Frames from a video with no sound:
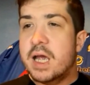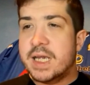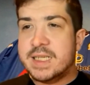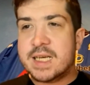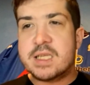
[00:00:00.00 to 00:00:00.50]

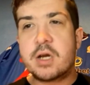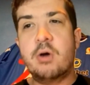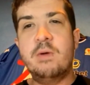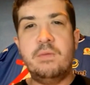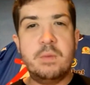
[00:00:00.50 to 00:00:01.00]
he's had to
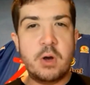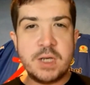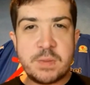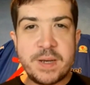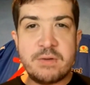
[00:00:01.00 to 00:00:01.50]
go with the more
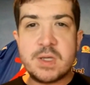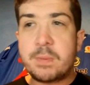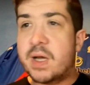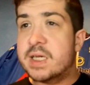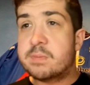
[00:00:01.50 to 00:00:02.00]
experienced
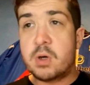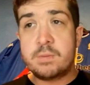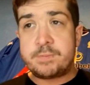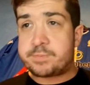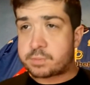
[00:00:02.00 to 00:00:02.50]
players. But
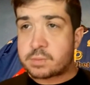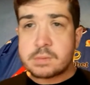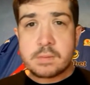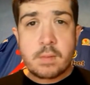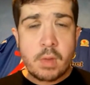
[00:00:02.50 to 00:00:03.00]

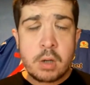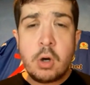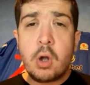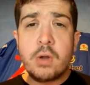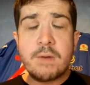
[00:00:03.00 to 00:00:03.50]

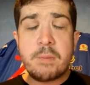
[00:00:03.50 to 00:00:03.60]
all the